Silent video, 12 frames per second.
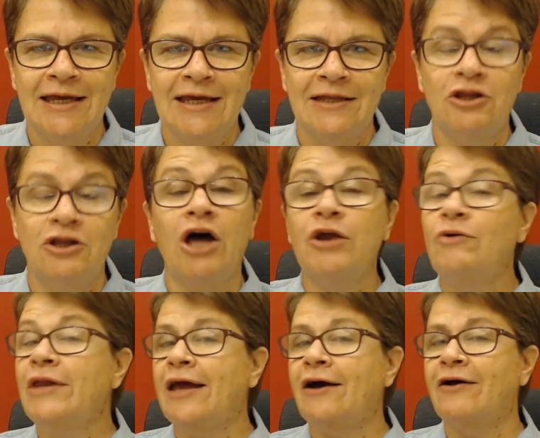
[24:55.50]
Not
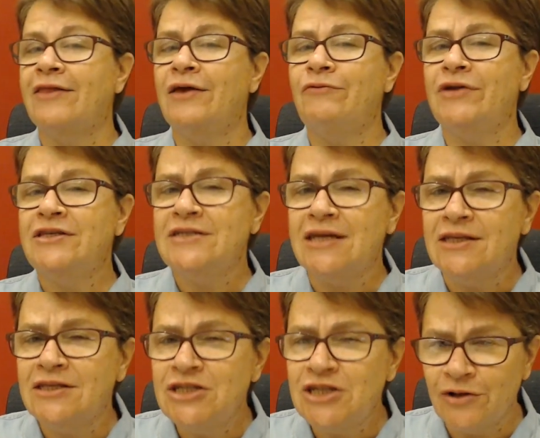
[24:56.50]
only are they reaching
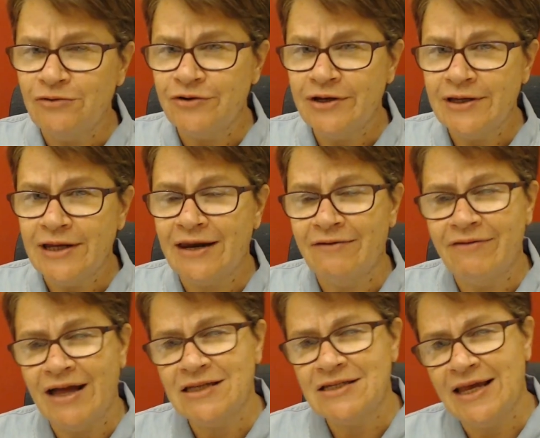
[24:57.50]
children and
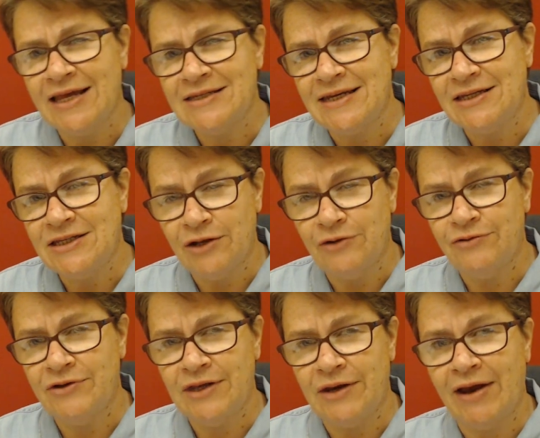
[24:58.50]
evangelizing
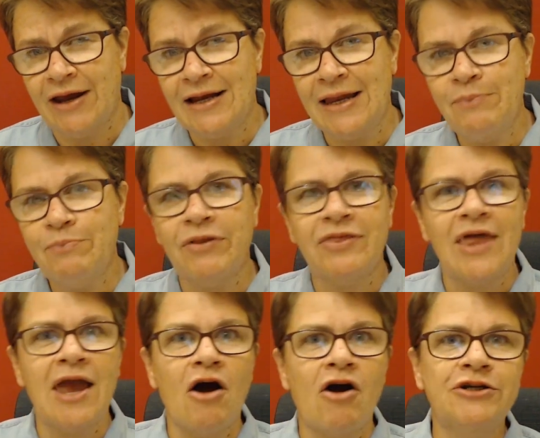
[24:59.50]
children directly, but
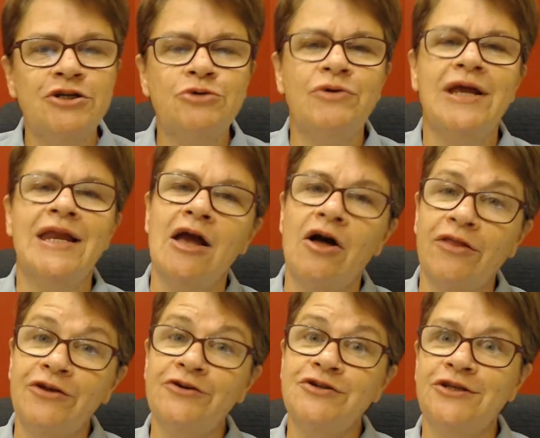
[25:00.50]
they are training
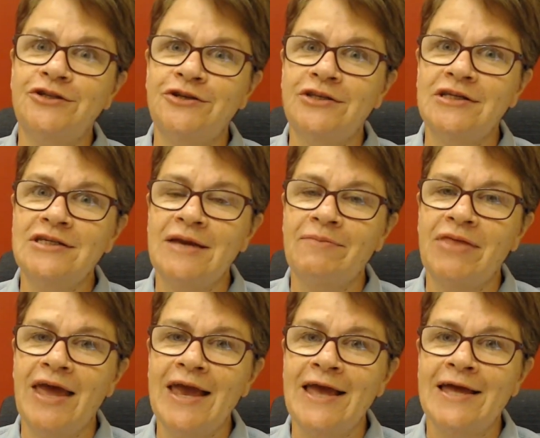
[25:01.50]
others to do the same
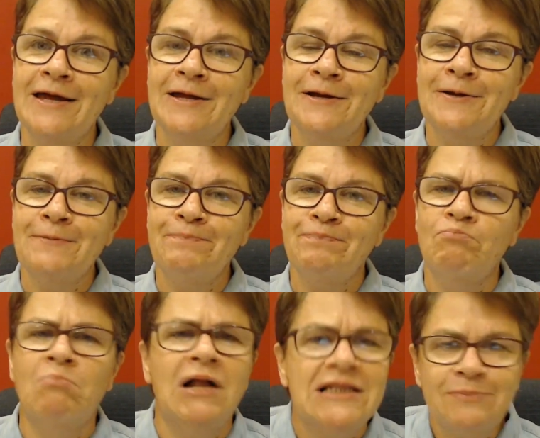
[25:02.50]
thing,
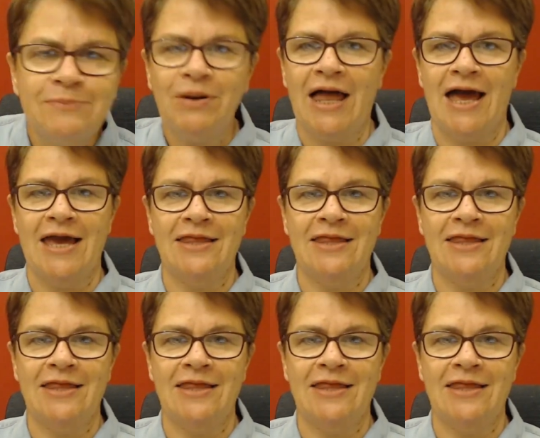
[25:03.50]
multiplying